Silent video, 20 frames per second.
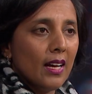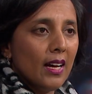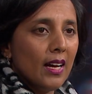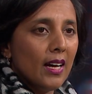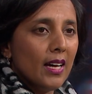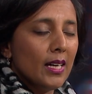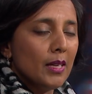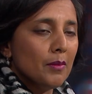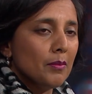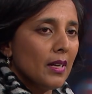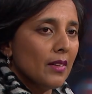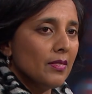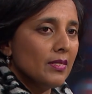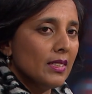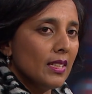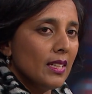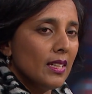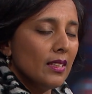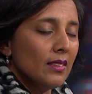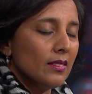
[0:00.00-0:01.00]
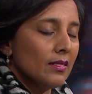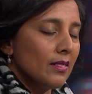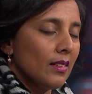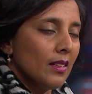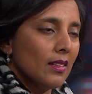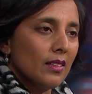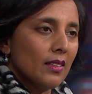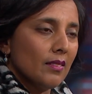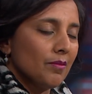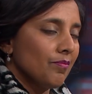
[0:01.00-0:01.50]
I've seen
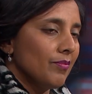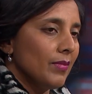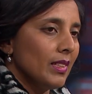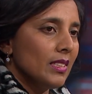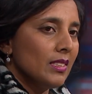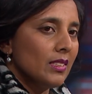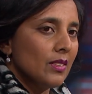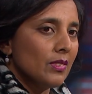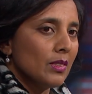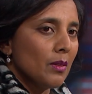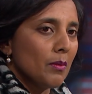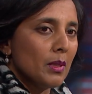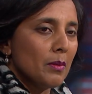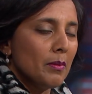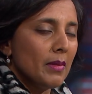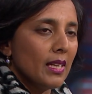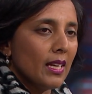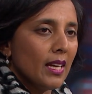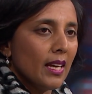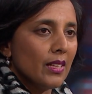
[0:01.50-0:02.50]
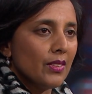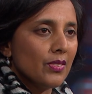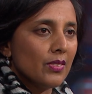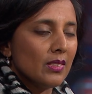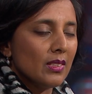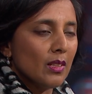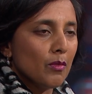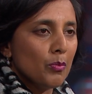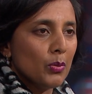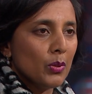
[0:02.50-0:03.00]
a list of some of the mitigations
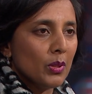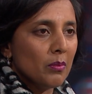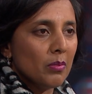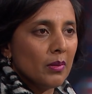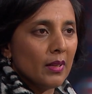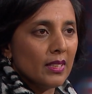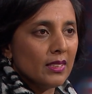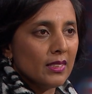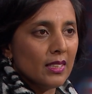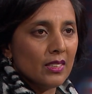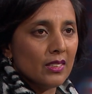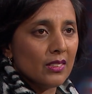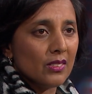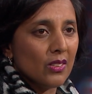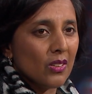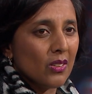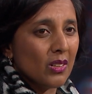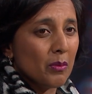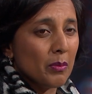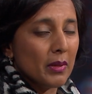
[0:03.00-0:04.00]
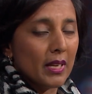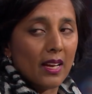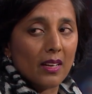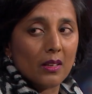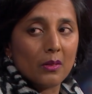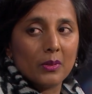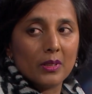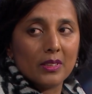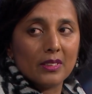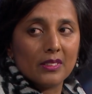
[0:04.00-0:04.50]
they've put in place. They're just not going to be
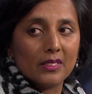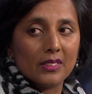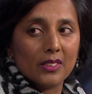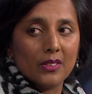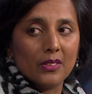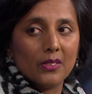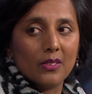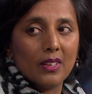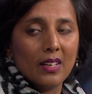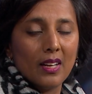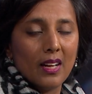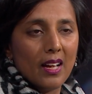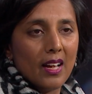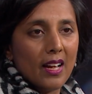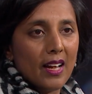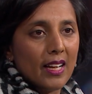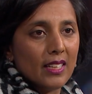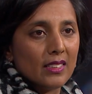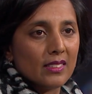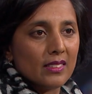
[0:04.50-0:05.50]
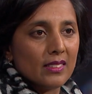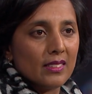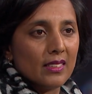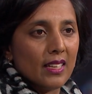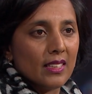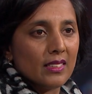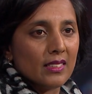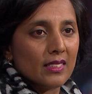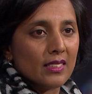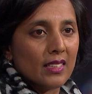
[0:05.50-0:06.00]
adequate. So
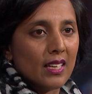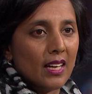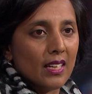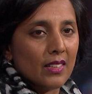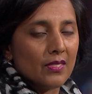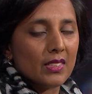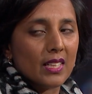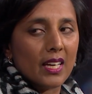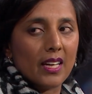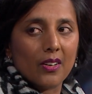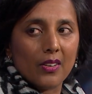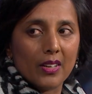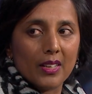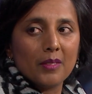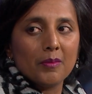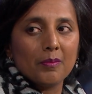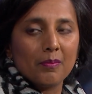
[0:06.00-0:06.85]
it's kind of scary.